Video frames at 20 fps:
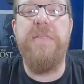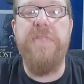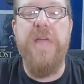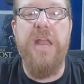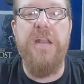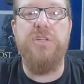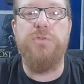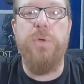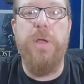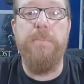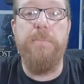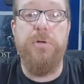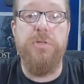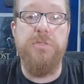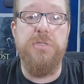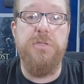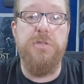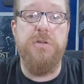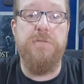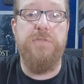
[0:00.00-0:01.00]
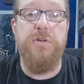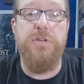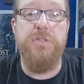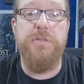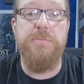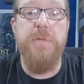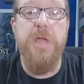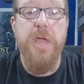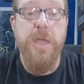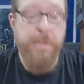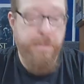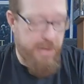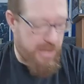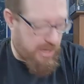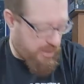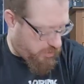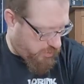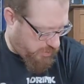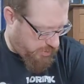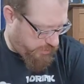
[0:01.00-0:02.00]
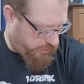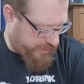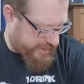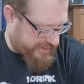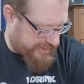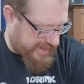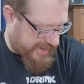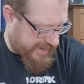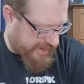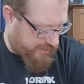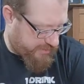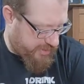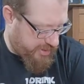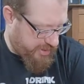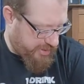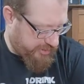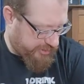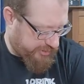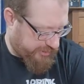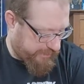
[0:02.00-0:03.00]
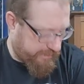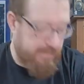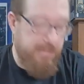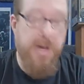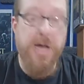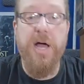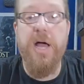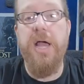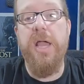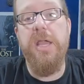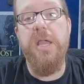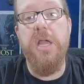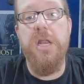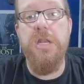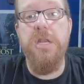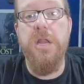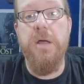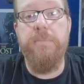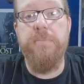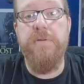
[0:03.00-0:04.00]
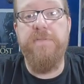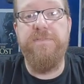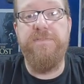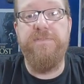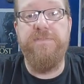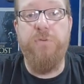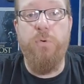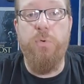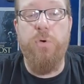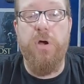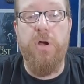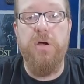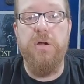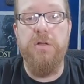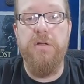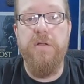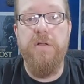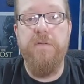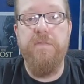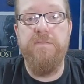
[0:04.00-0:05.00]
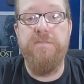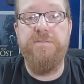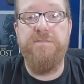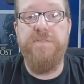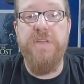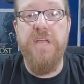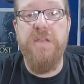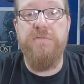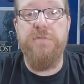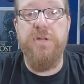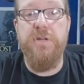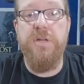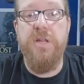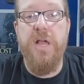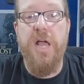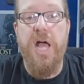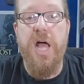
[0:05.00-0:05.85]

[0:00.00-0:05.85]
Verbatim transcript: And that is why Multi Universum made it all the way down to my number four favorite